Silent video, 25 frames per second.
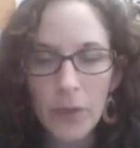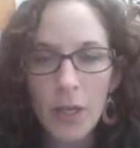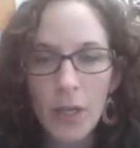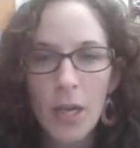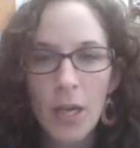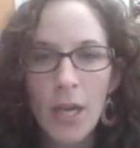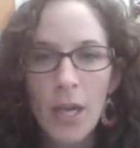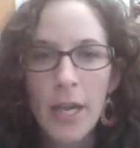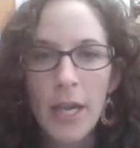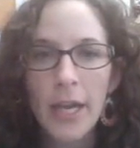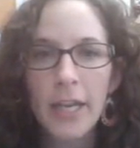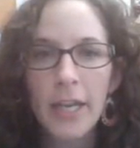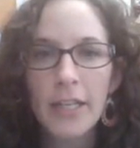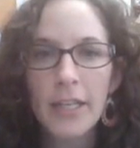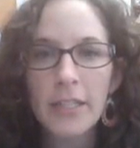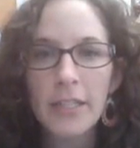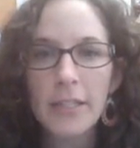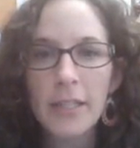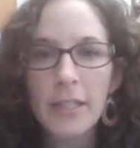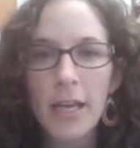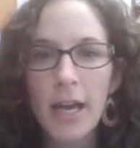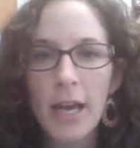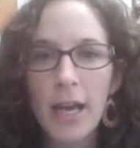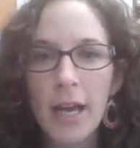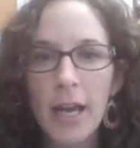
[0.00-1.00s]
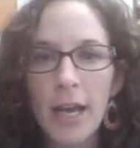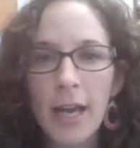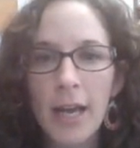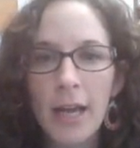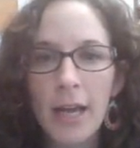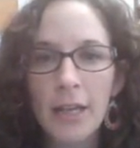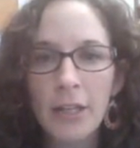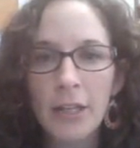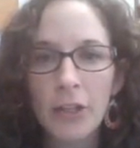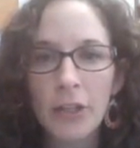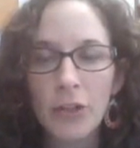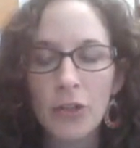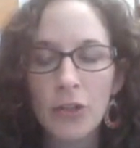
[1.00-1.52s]
It is,
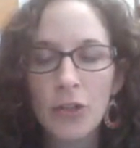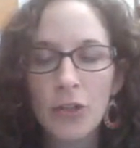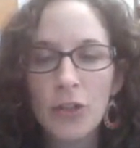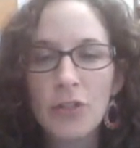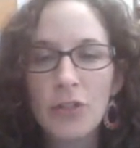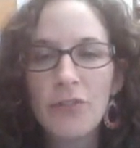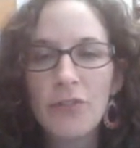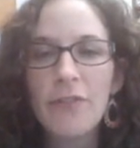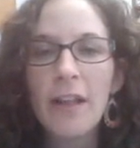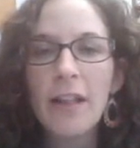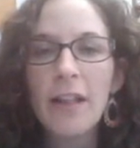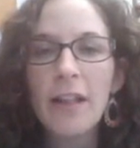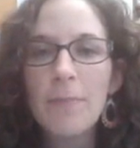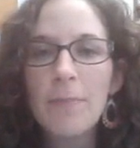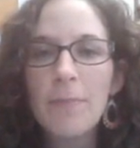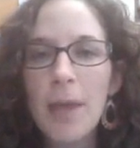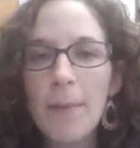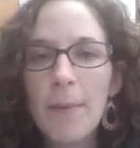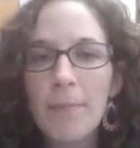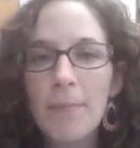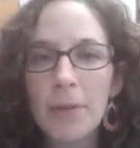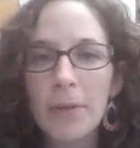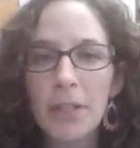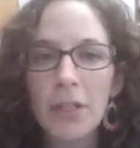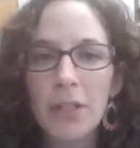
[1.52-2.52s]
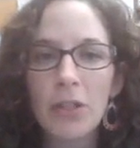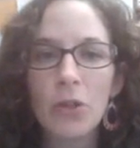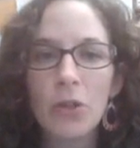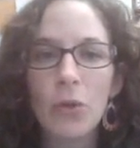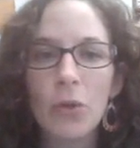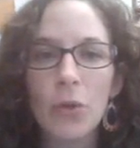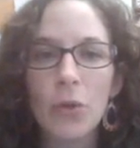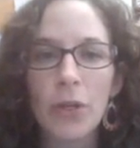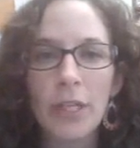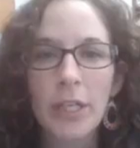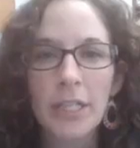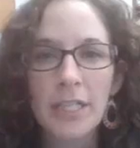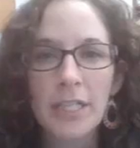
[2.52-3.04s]
you develop that political
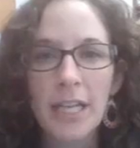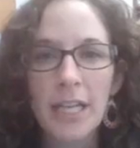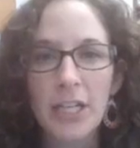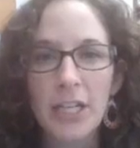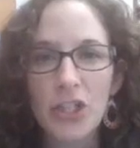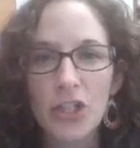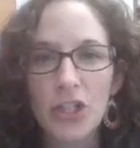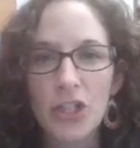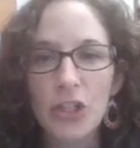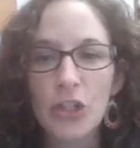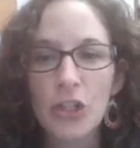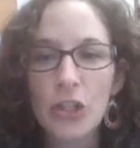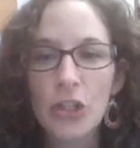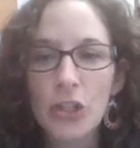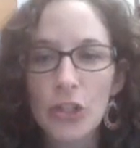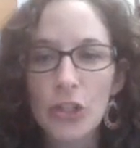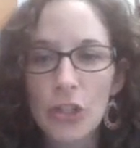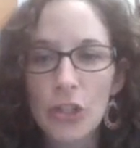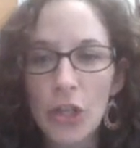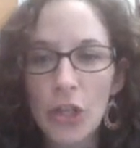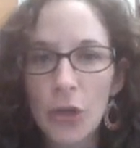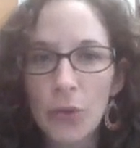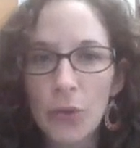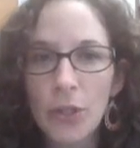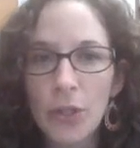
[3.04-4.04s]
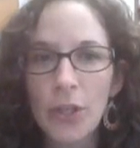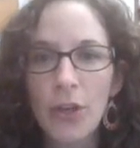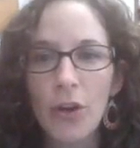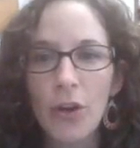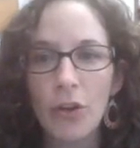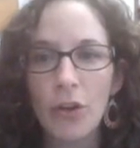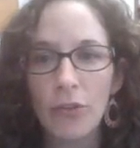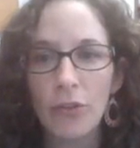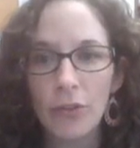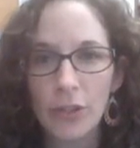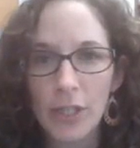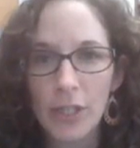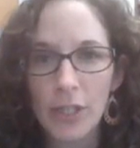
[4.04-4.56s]
orientation slowly
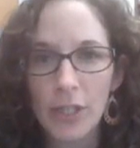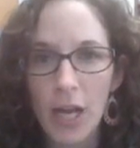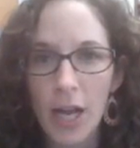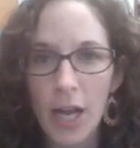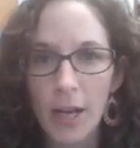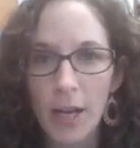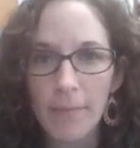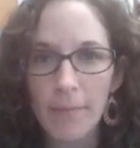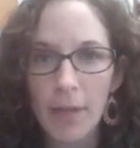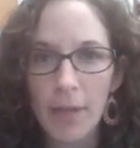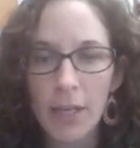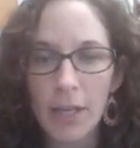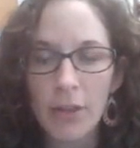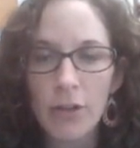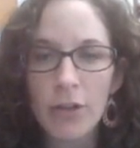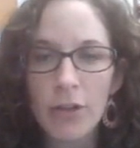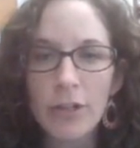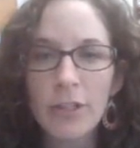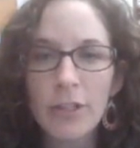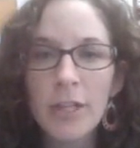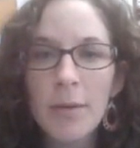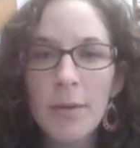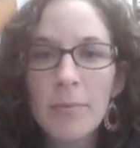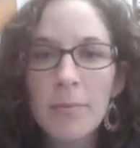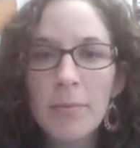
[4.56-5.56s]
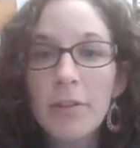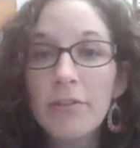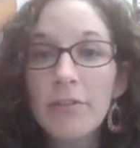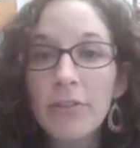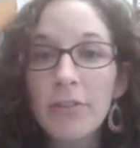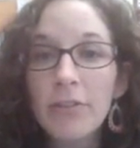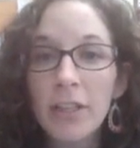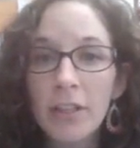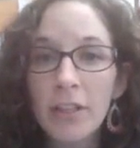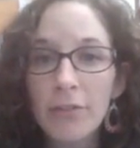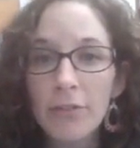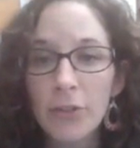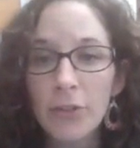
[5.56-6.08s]
over time, and there are a number of
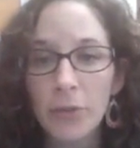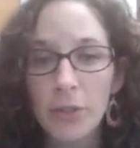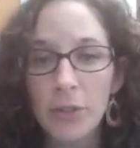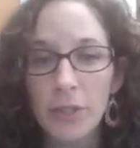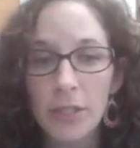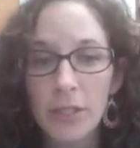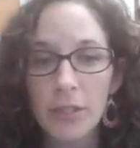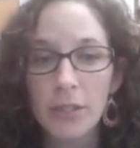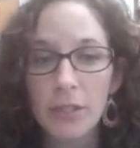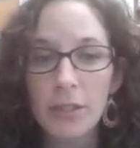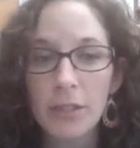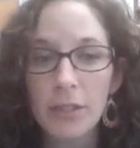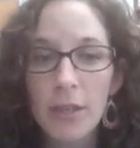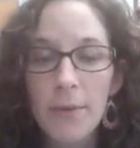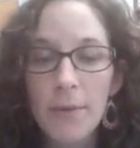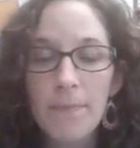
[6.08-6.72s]
influences.